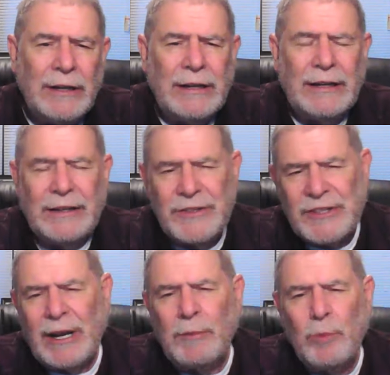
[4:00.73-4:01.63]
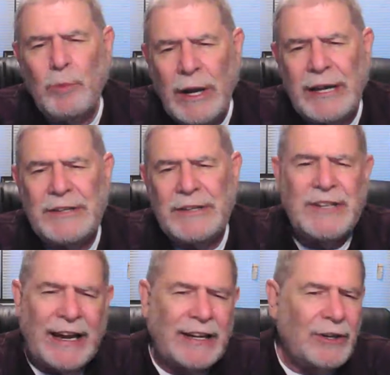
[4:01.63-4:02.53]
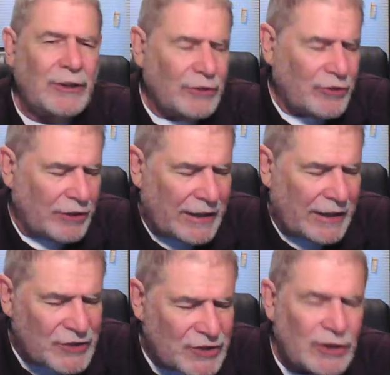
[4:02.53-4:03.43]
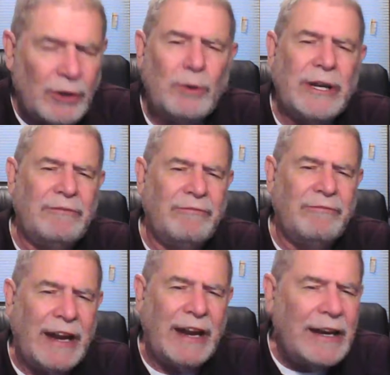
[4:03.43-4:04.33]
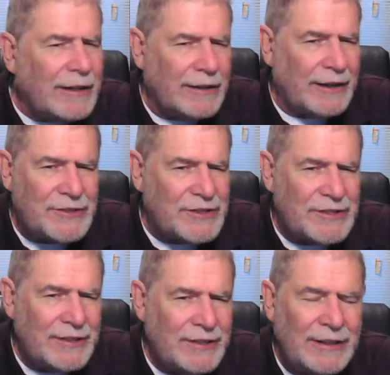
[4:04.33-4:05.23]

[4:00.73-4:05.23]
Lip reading: in some ways that culture has so invaded us